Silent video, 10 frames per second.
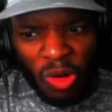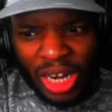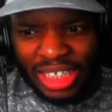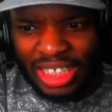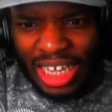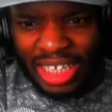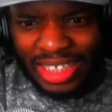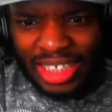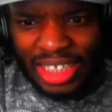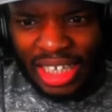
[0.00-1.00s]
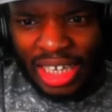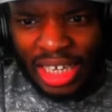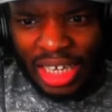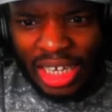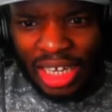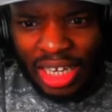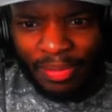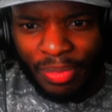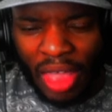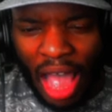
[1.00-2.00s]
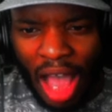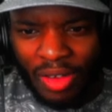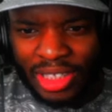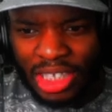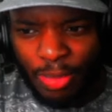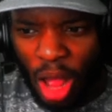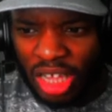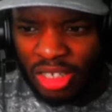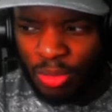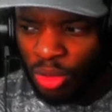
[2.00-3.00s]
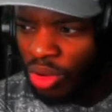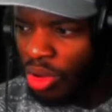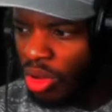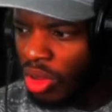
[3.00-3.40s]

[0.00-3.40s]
What is this? How is this possible?